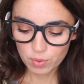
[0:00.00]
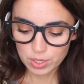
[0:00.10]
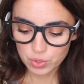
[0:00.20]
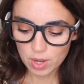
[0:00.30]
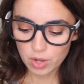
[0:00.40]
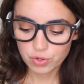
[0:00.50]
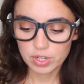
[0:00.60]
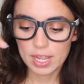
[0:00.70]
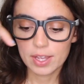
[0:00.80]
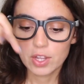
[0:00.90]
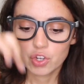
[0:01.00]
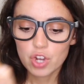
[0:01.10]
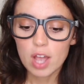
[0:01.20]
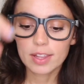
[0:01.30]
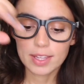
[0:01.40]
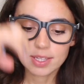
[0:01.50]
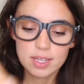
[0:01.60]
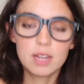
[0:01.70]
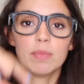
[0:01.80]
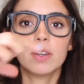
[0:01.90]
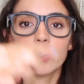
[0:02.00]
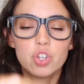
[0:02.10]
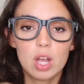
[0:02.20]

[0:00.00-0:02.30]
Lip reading: going to alternate chocolate, cinnamon,